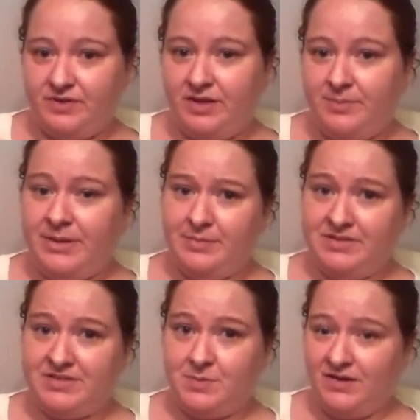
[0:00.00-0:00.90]
pink
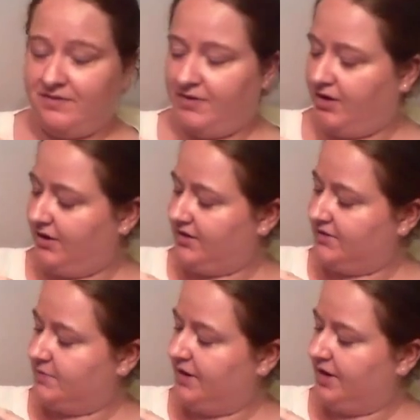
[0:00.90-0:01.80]
+1 for her is
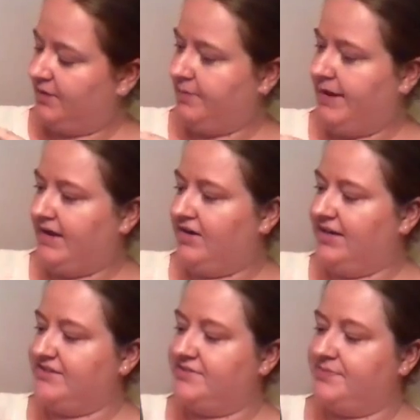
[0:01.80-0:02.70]
what you're going to be paid on as.